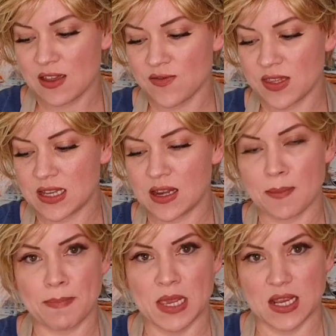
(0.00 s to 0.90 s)

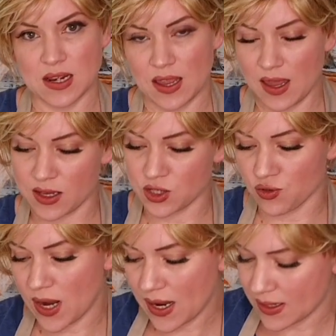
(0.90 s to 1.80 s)
vanilla bean
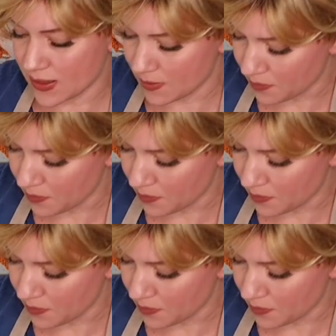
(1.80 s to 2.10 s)
extract.